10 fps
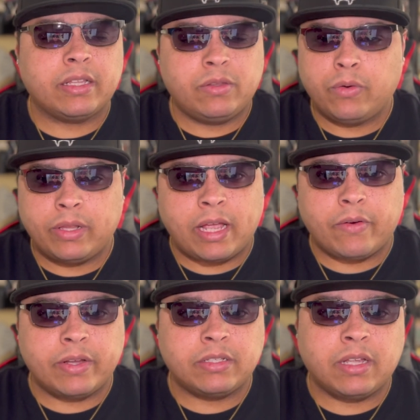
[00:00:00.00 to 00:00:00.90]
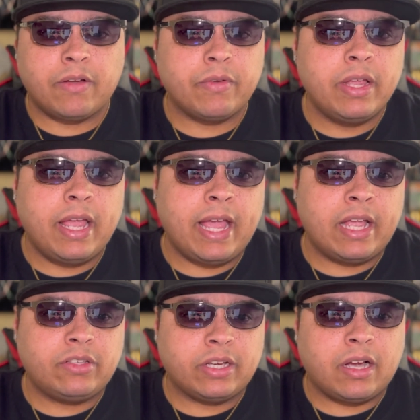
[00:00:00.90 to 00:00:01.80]
Do all that great stuff.
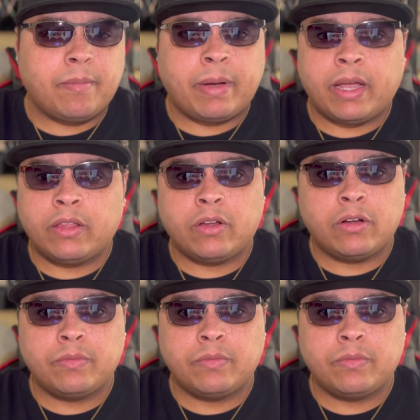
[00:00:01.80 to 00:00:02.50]
And check out my other